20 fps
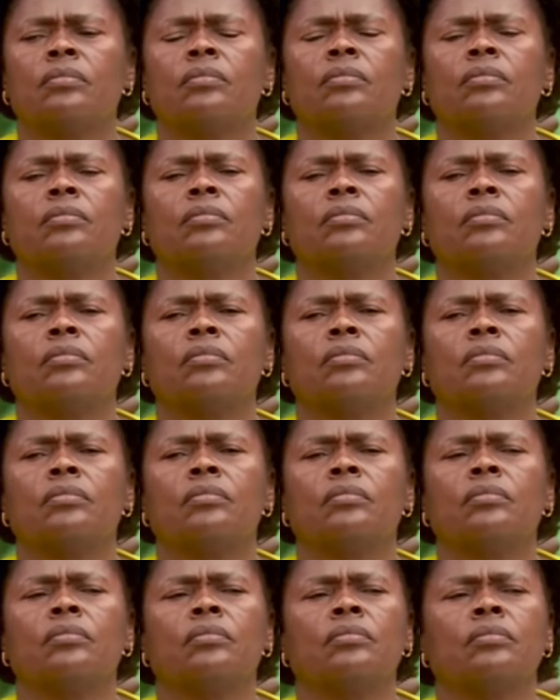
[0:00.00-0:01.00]

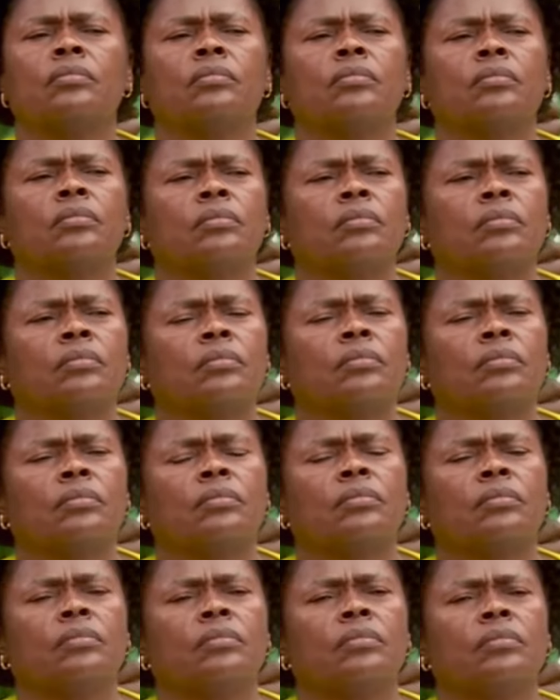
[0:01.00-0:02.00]

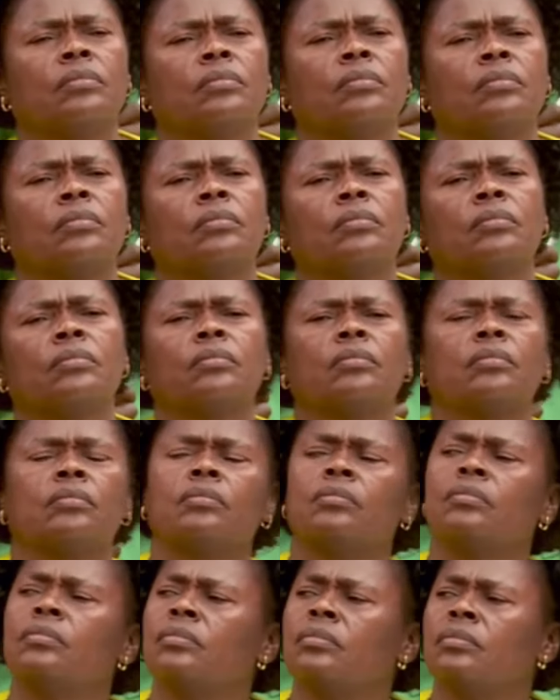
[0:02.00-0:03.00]

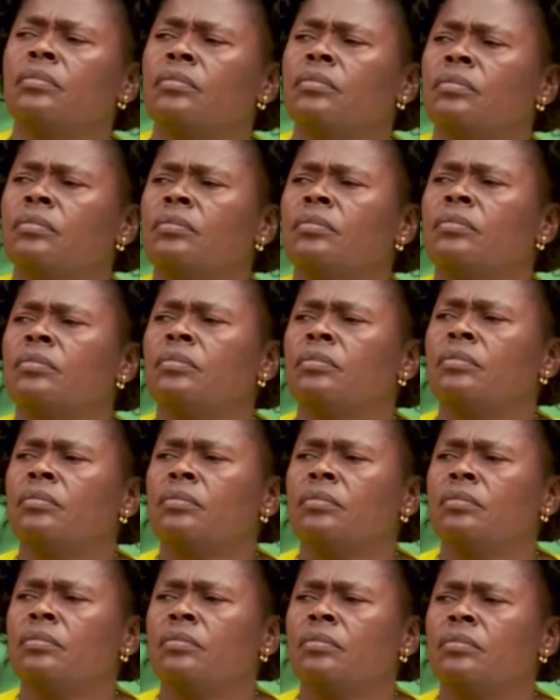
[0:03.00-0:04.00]

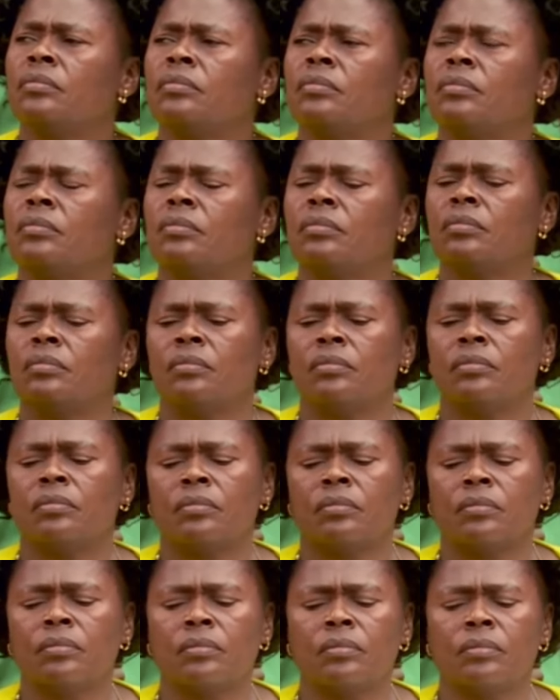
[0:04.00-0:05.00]

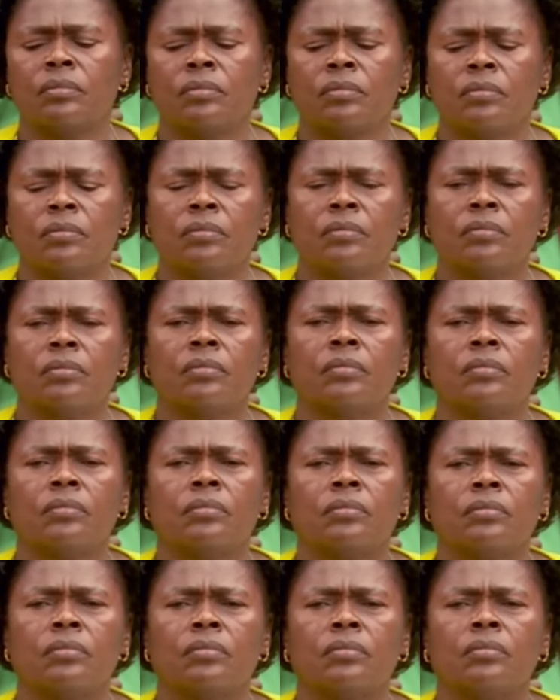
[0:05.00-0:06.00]

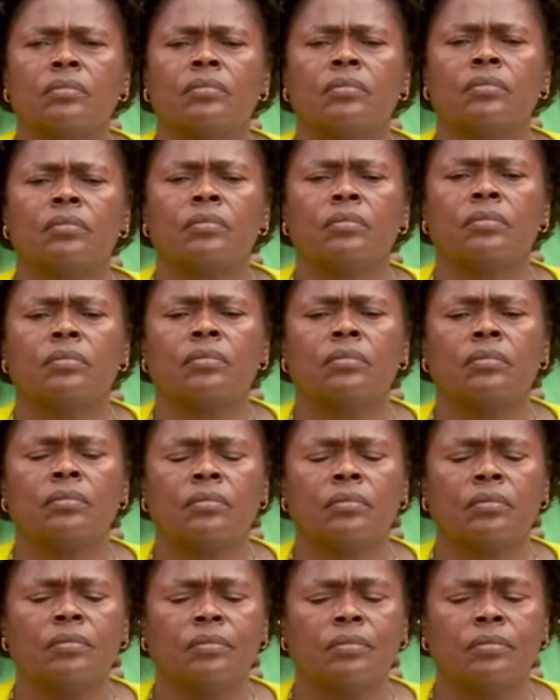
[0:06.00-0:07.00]

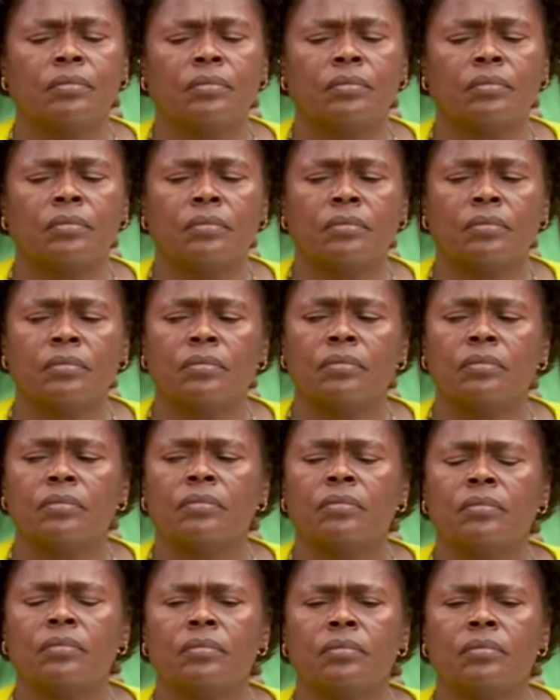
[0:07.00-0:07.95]
(not speaking)